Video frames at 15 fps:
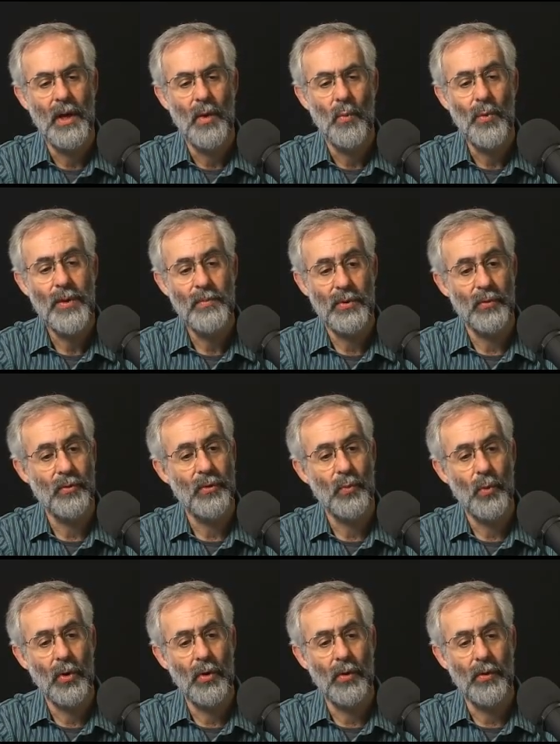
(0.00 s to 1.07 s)
We build the
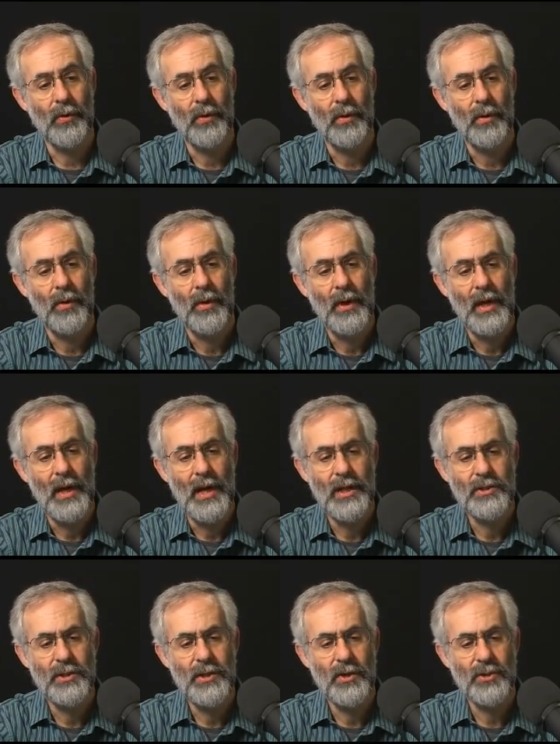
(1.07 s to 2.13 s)
world.
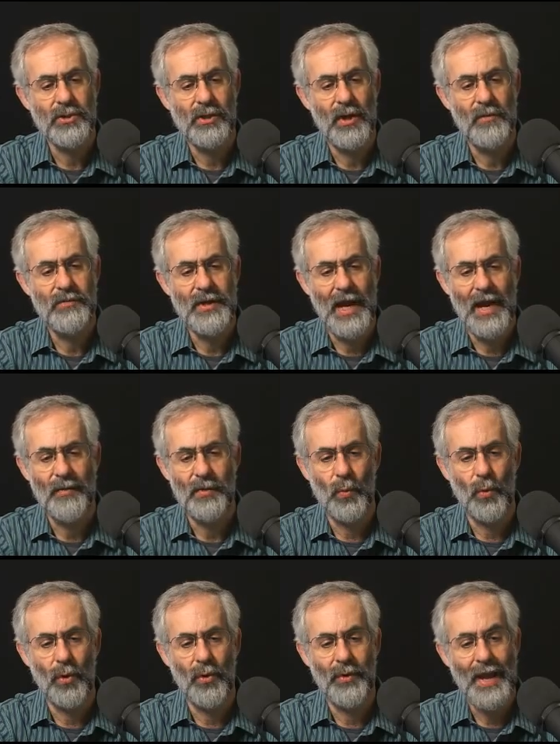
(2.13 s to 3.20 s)
Engineers love to have their,
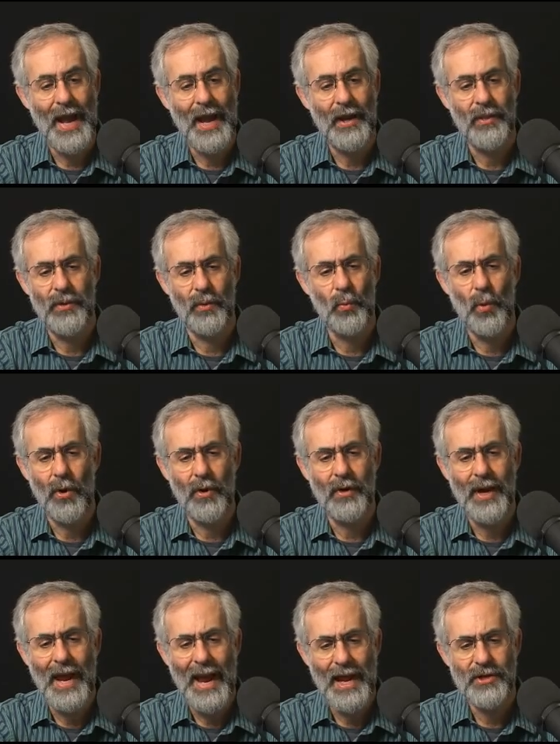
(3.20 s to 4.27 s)
world act, their work
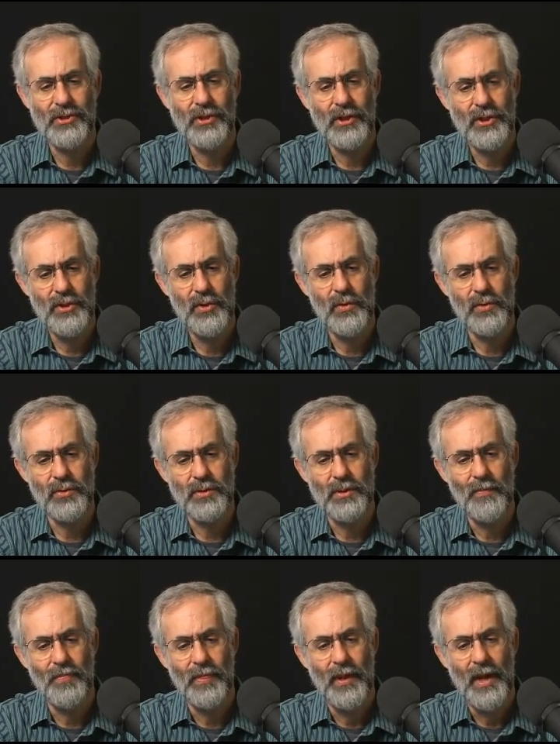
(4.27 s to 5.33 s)
actually used.
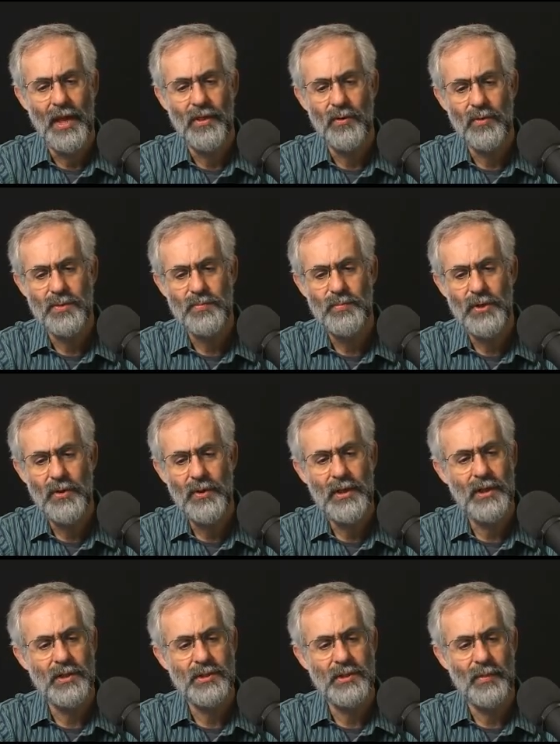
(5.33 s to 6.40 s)
There is beauty
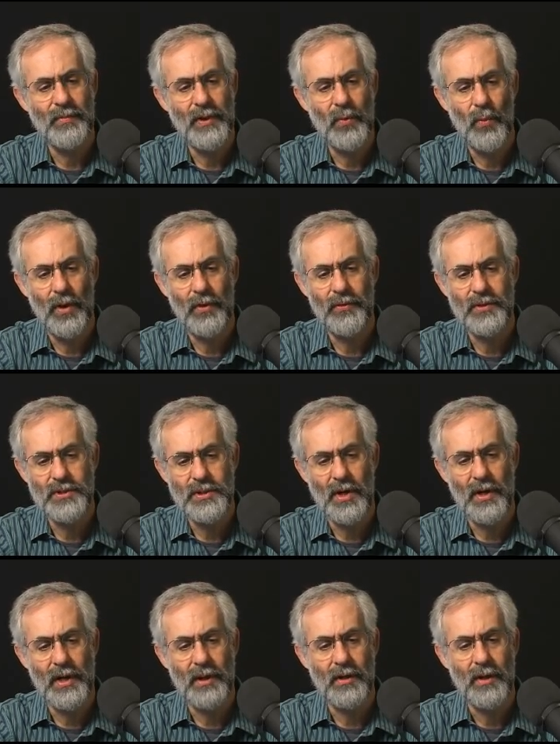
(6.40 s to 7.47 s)
in something well
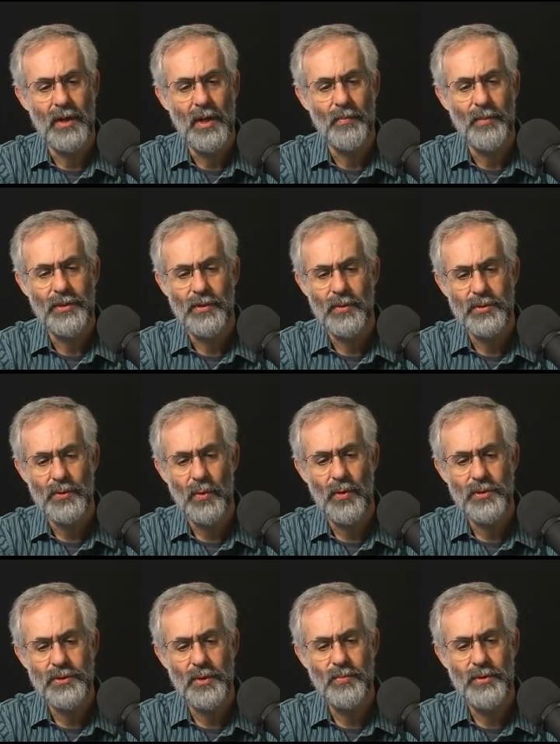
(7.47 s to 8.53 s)
designed, but there is
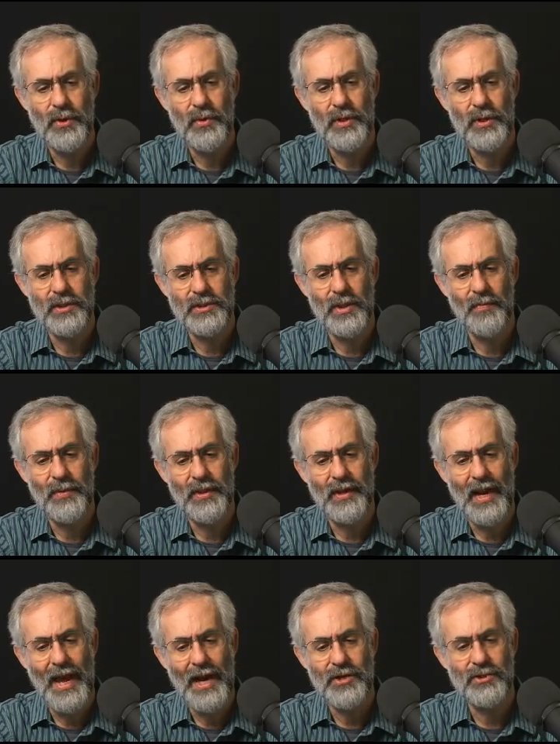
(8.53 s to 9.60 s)
also beauty in something that
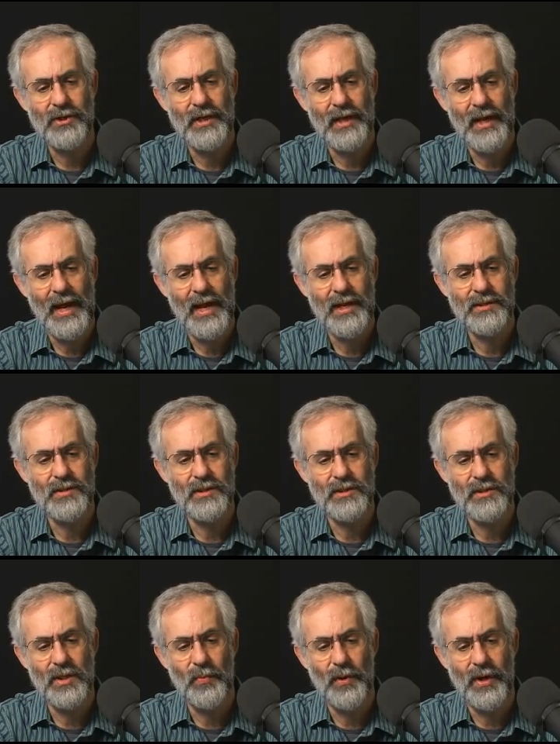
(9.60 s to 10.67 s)
actually enhances
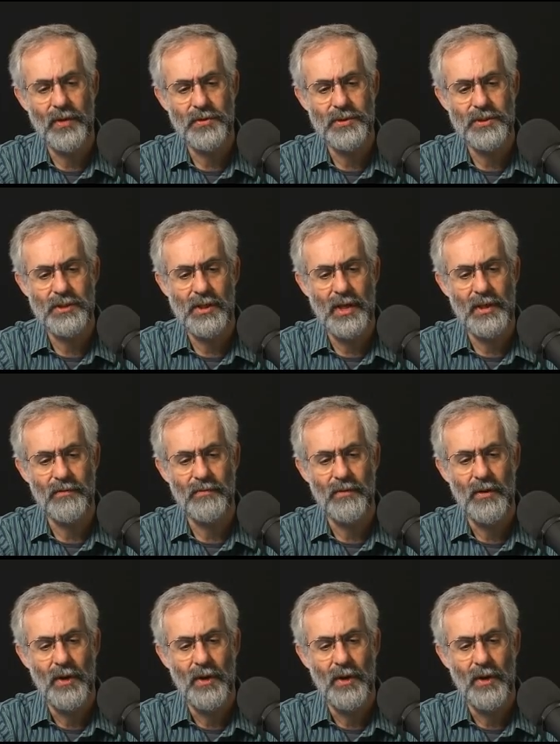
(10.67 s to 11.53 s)
someone else's life.